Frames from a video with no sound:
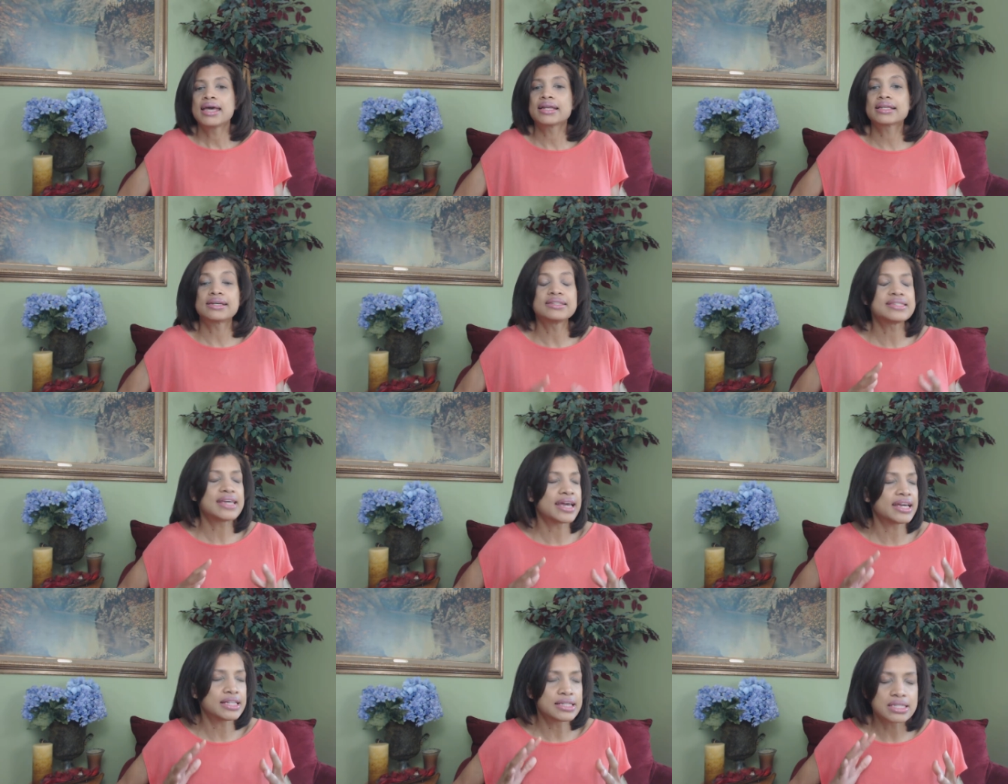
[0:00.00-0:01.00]
It
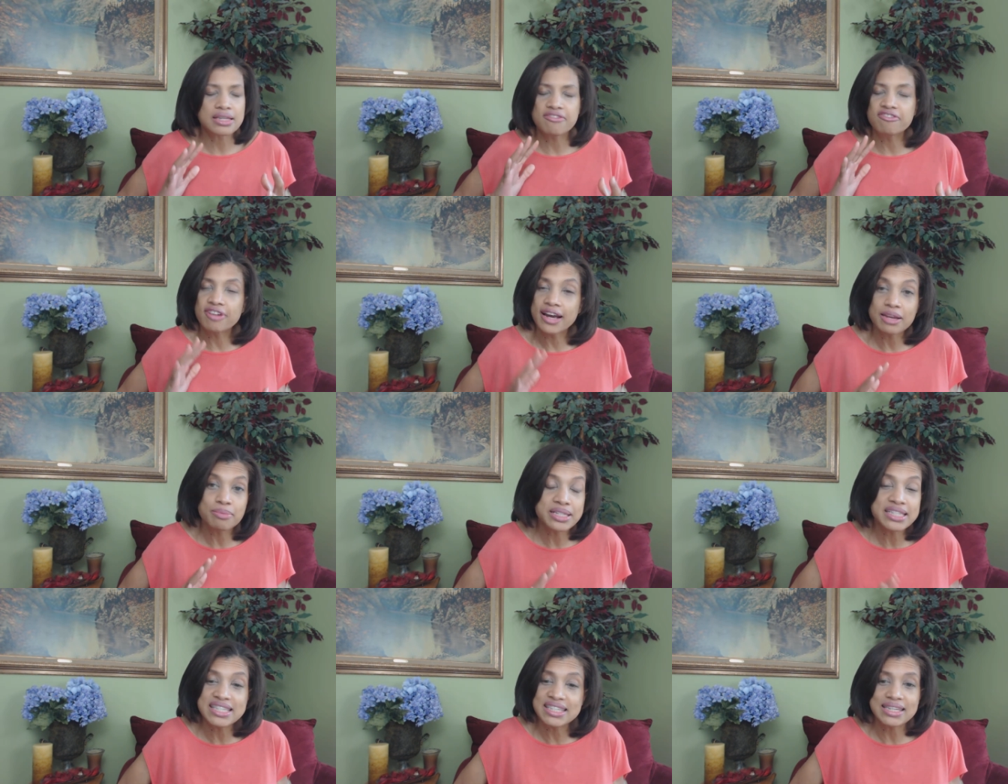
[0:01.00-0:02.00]
contains
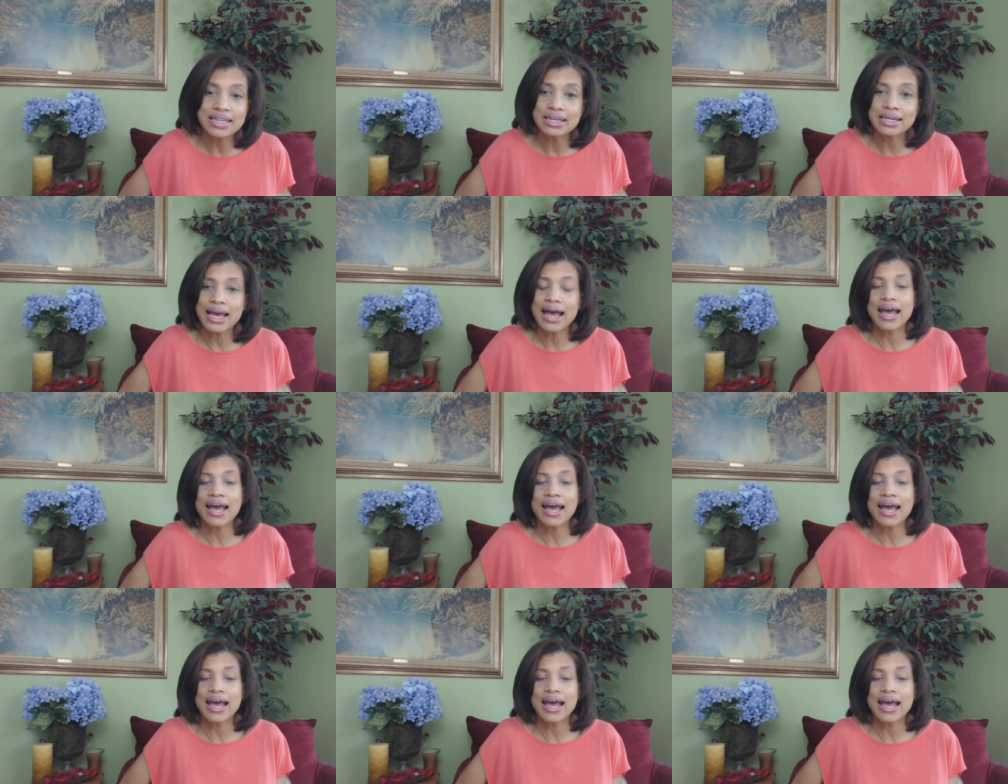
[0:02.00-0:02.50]
vitamin C